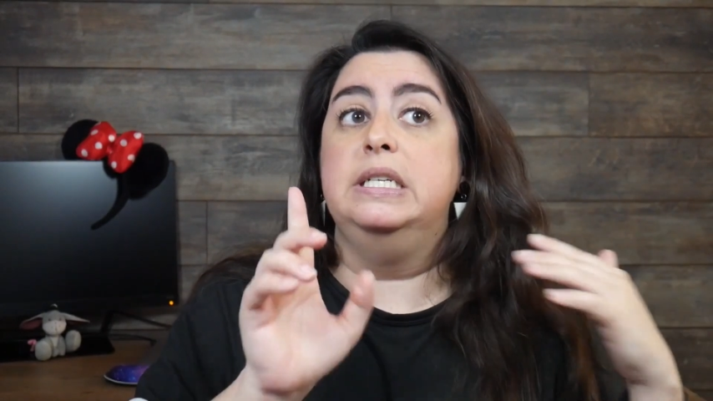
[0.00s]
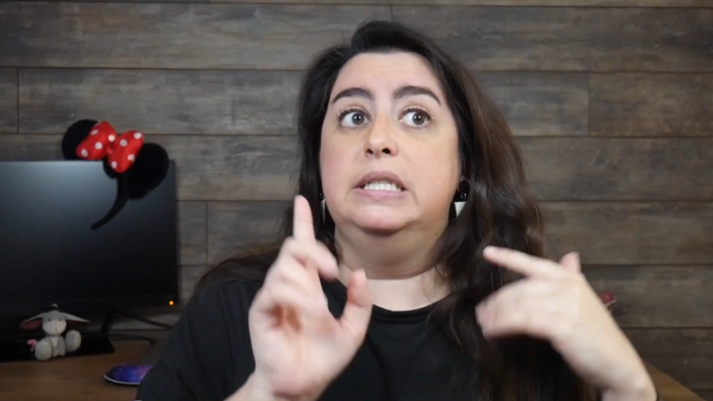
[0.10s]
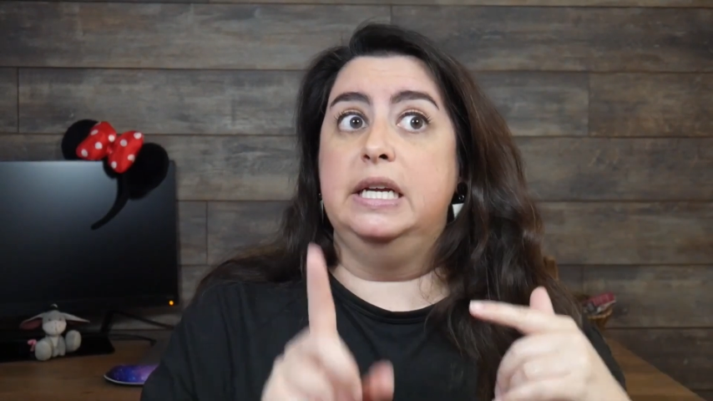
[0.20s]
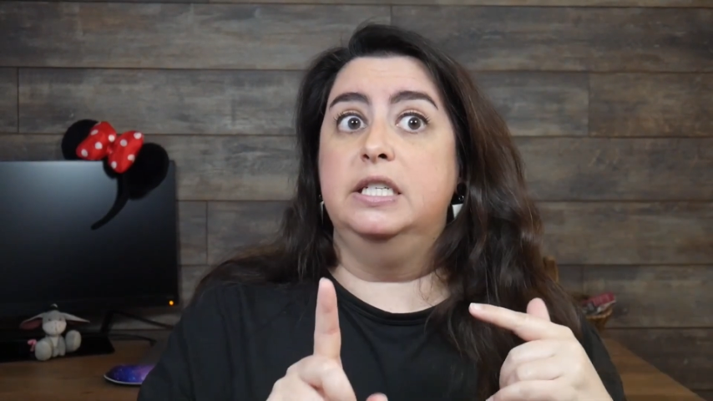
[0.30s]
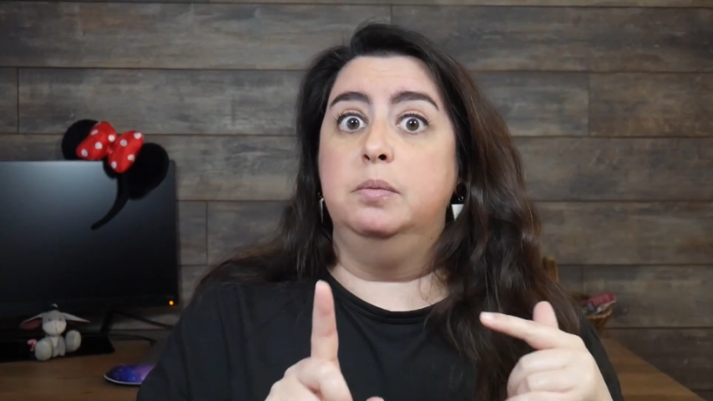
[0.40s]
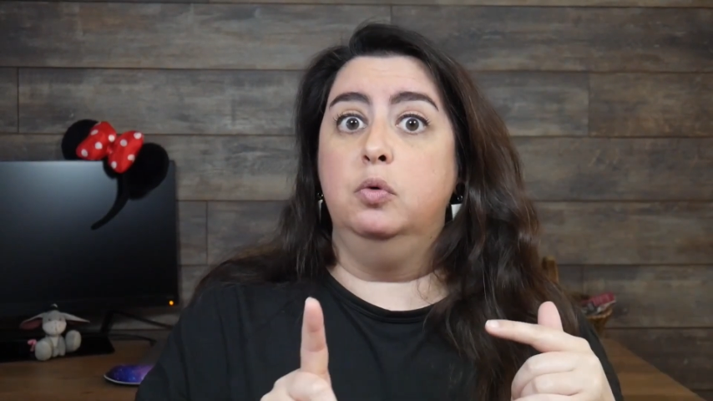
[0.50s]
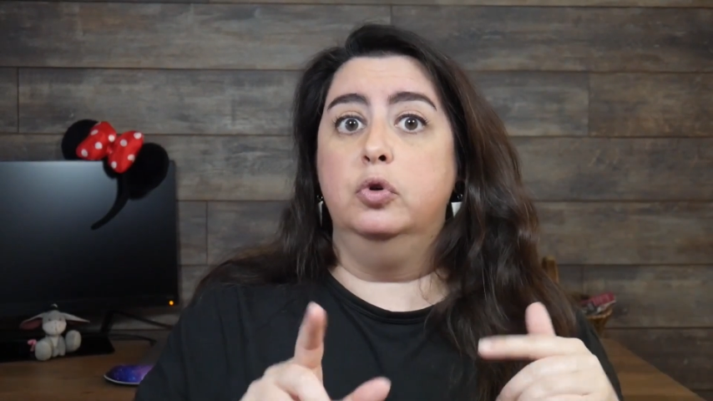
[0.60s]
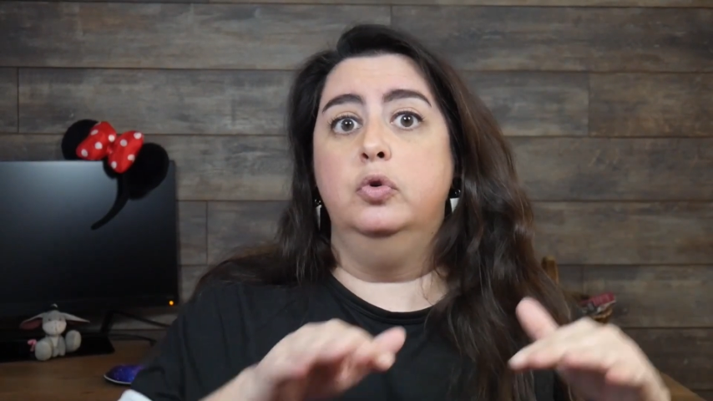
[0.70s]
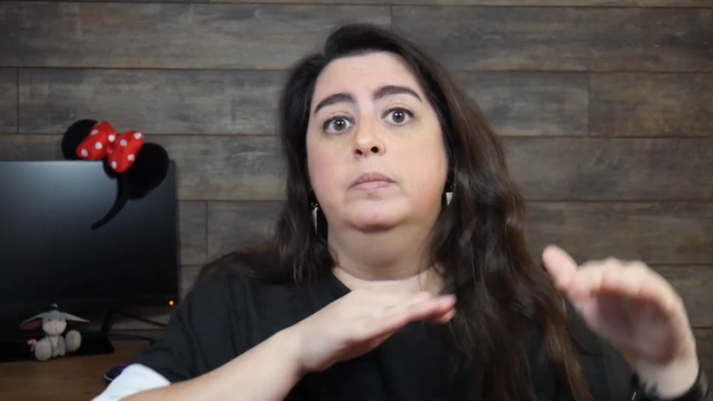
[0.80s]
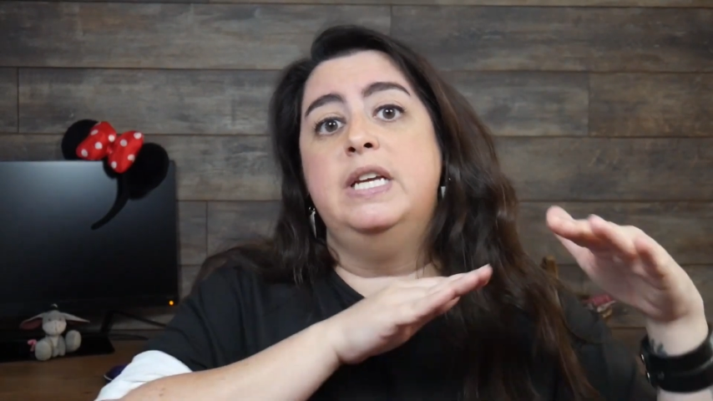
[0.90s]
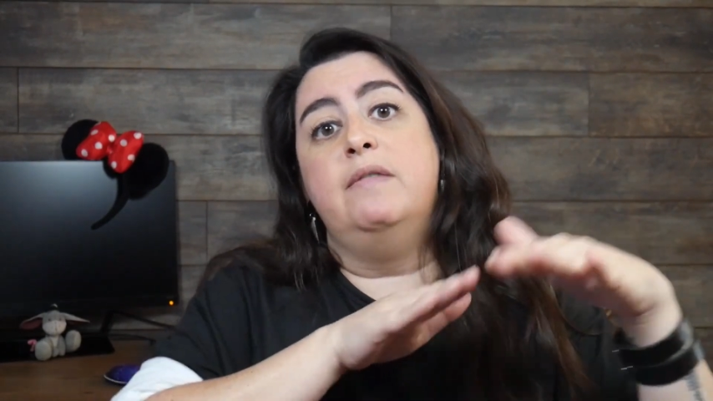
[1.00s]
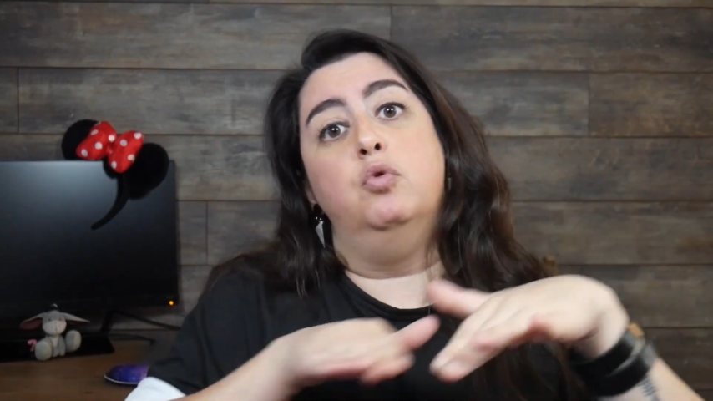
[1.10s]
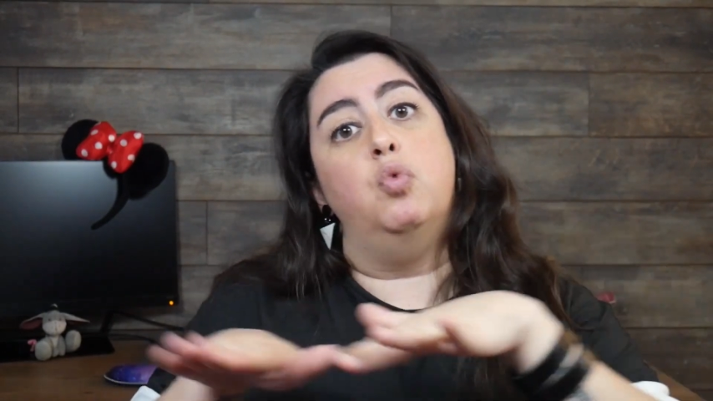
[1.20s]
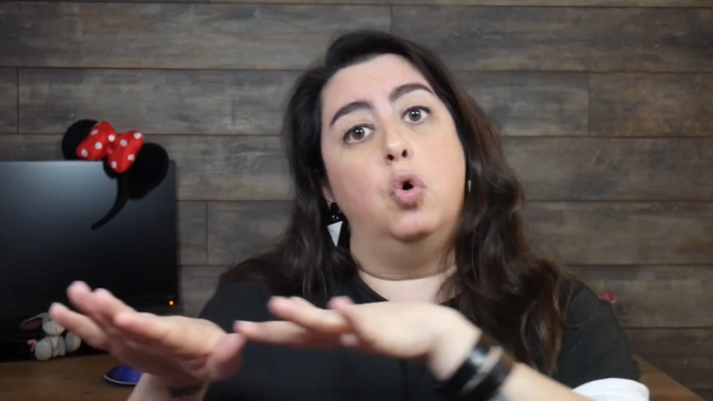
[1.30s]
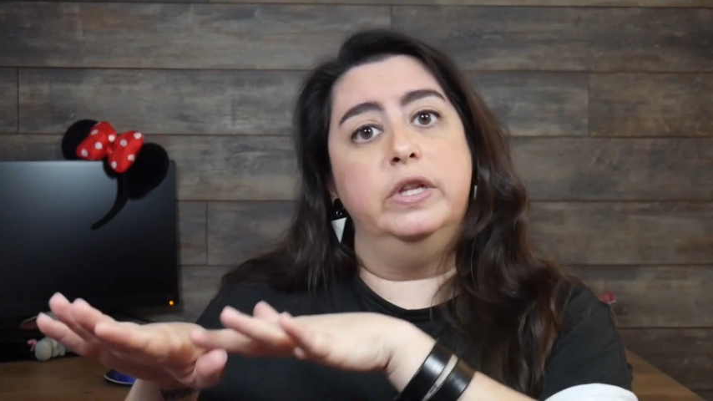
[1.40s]
The accessible rooms have a
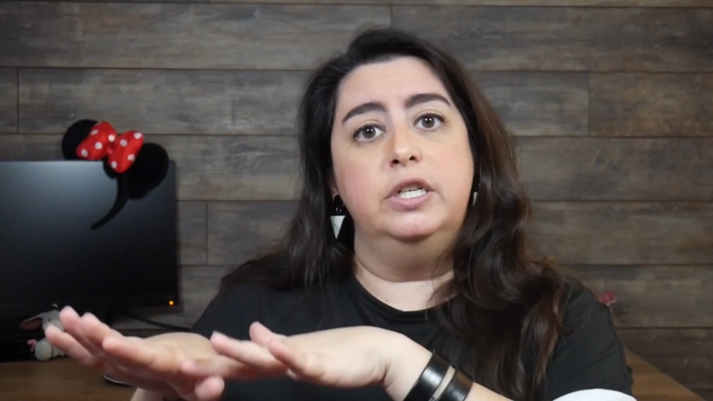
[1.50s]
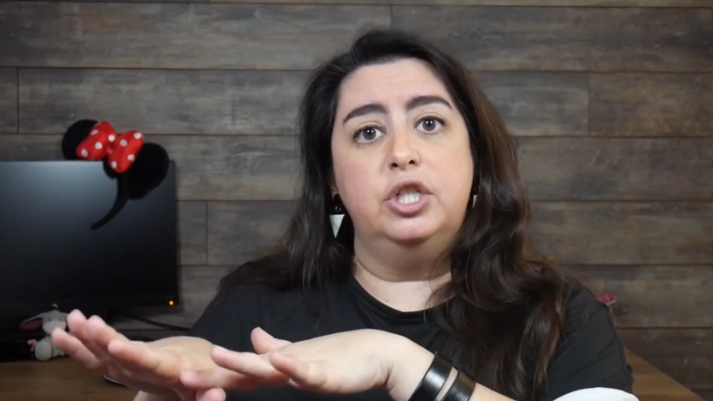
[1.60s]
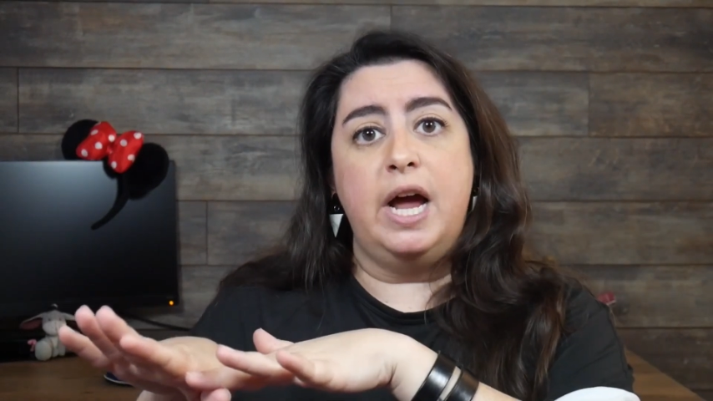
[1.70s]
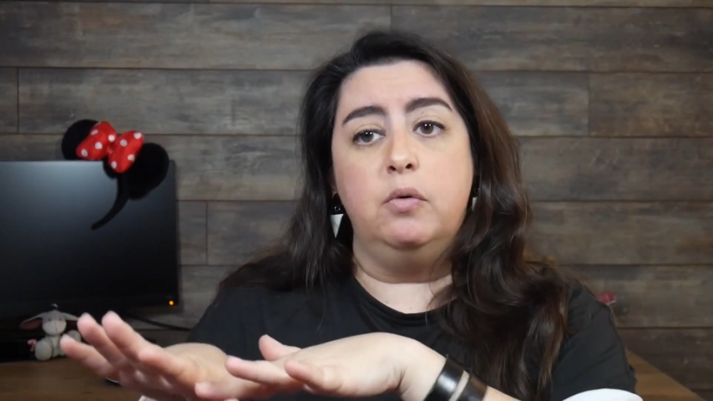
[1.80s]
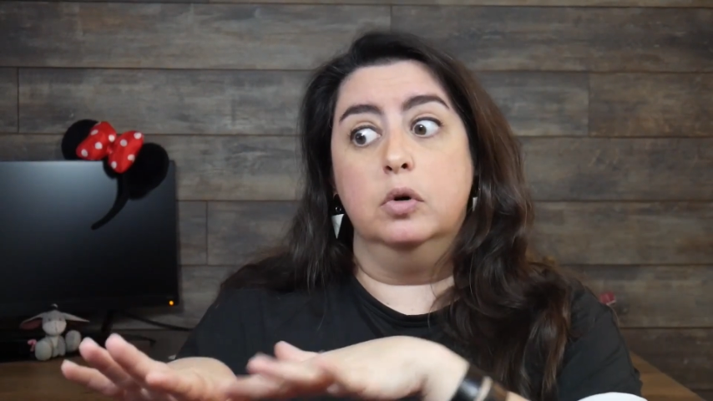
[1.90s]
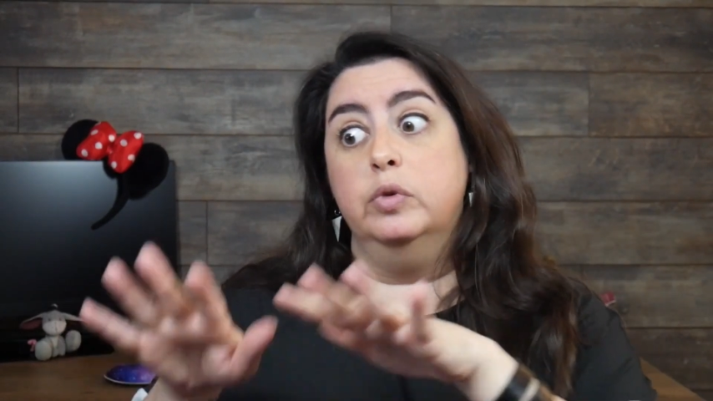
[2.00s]
roll-in shower,